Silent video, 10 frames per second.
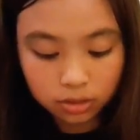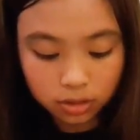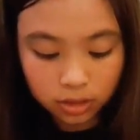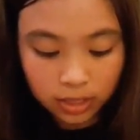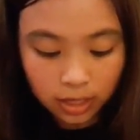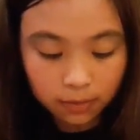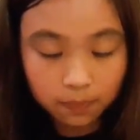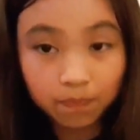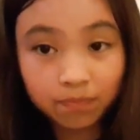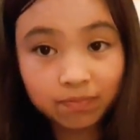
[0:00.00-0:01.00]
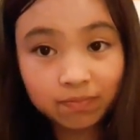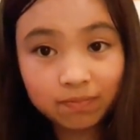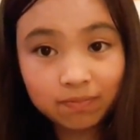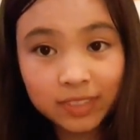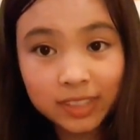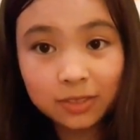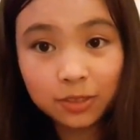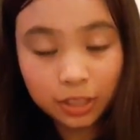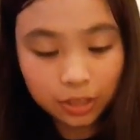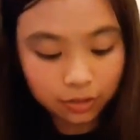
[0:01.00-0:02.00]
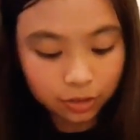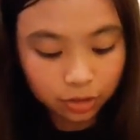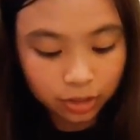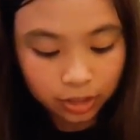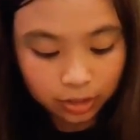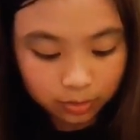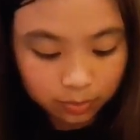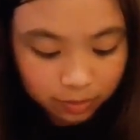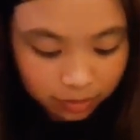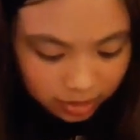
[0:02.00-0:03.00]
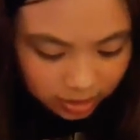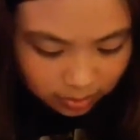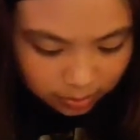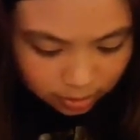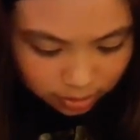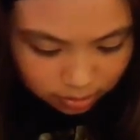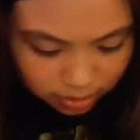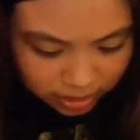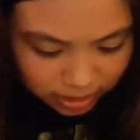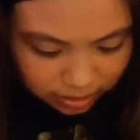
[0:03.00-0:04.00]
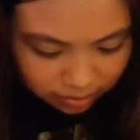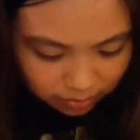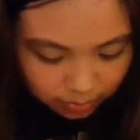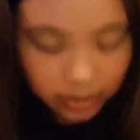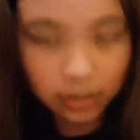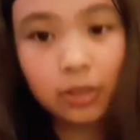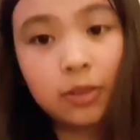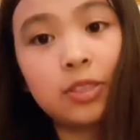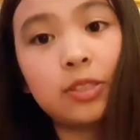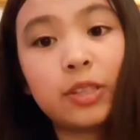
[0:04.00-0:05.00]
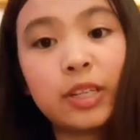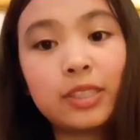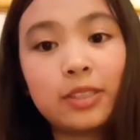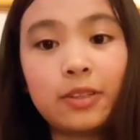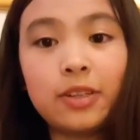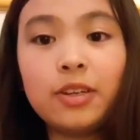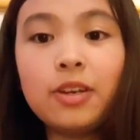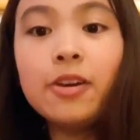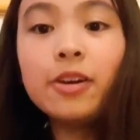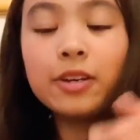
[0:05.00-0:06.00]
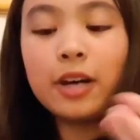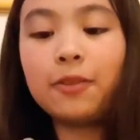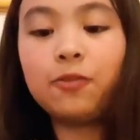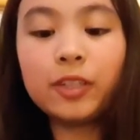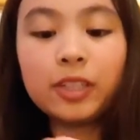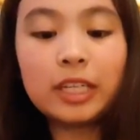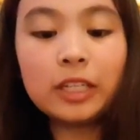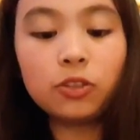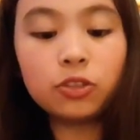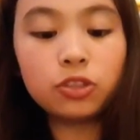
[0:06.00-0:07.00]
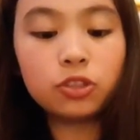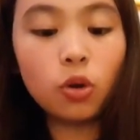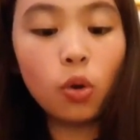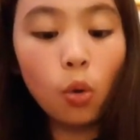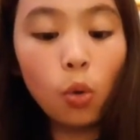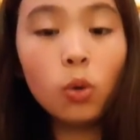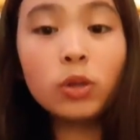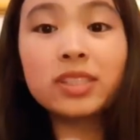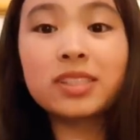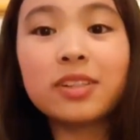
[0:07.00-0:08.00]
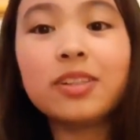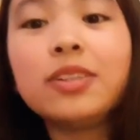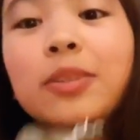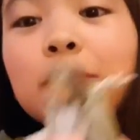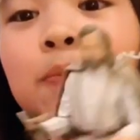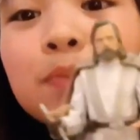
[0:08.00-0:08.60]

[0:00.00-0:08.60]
yeah, it's really difficult, and I think I'm still untangling, but who knows, who cares. So I think he looks awesome.